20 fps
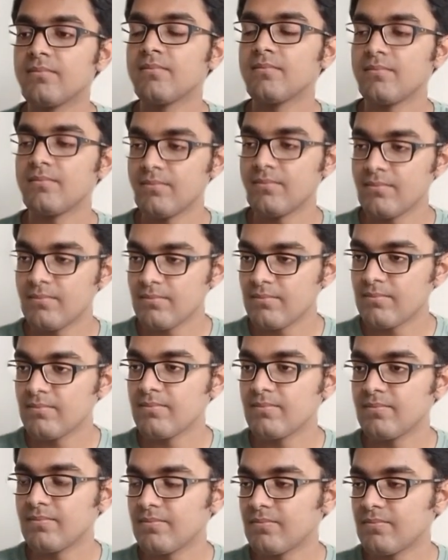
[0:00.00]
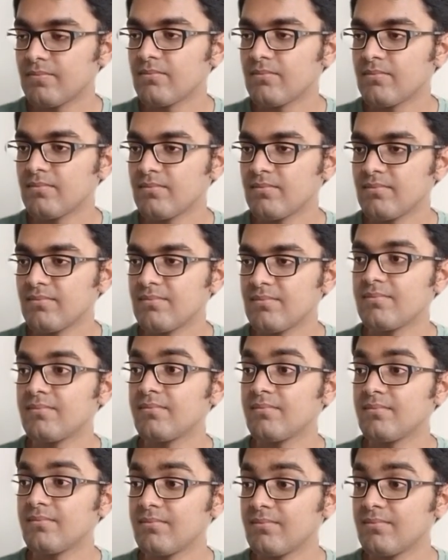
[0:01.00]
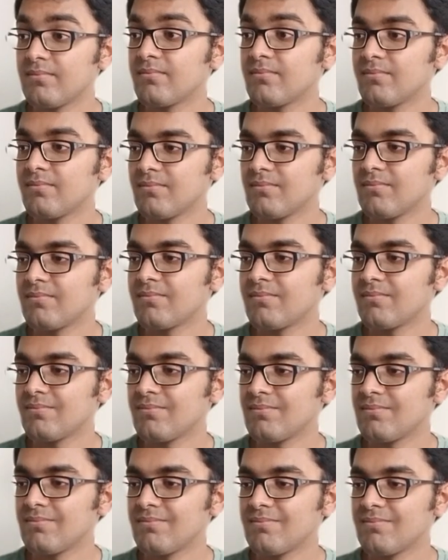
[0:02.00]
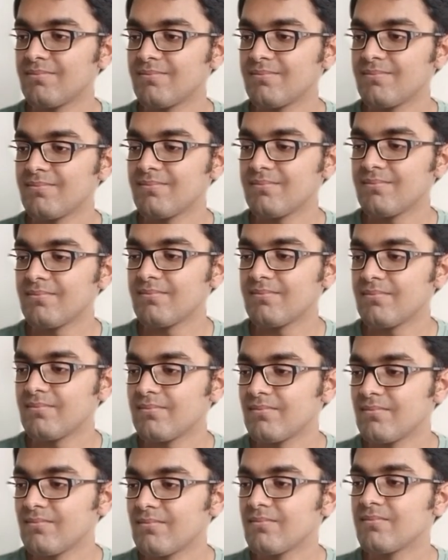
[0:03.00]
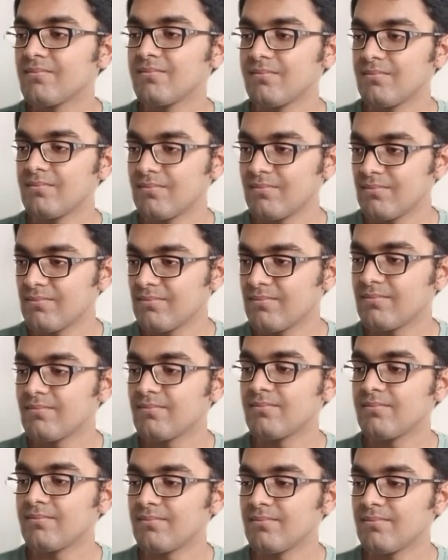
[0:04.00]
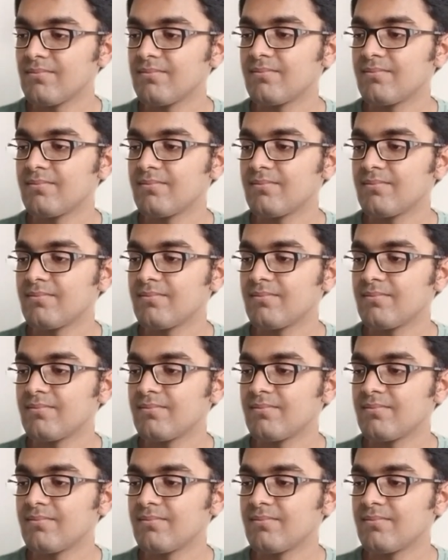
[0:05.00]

[no speech]